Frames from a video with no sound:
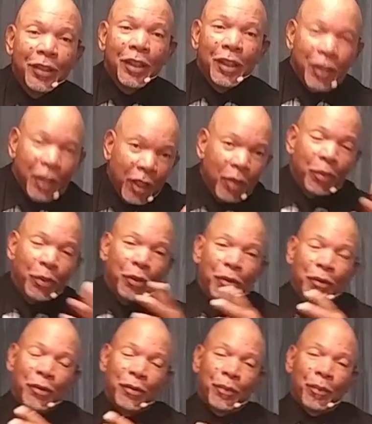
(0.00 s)
To keep you.
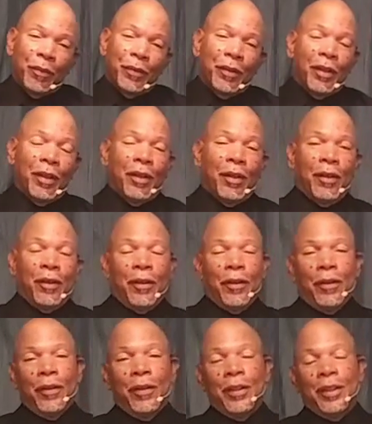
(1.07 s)
Oh,
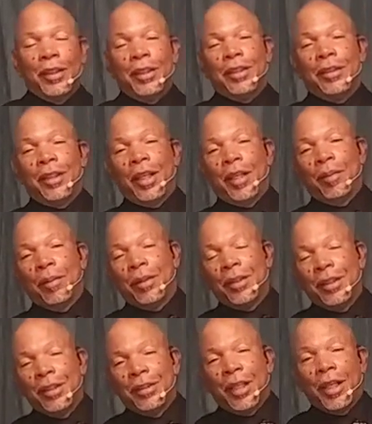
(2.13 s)
he's able.
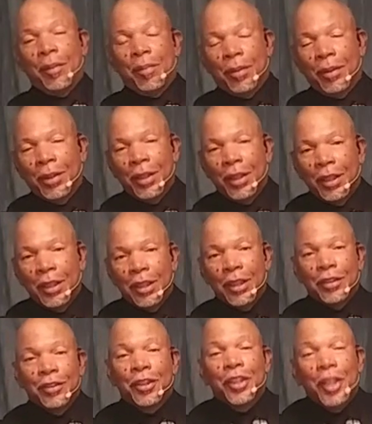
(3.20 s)
He's able.
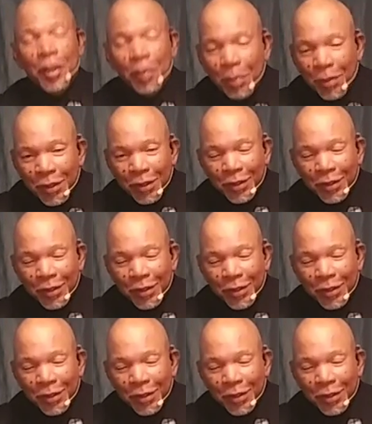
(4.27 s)
He's a keeper.